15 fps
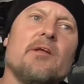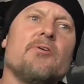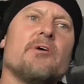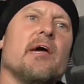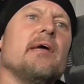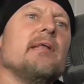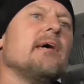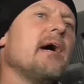
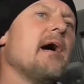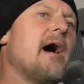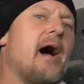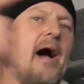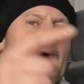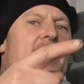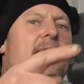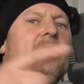looking
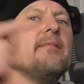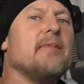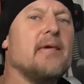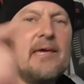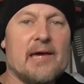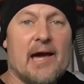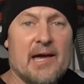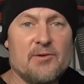at
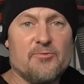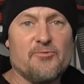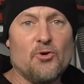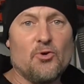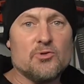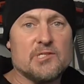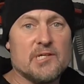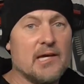the
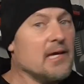A40,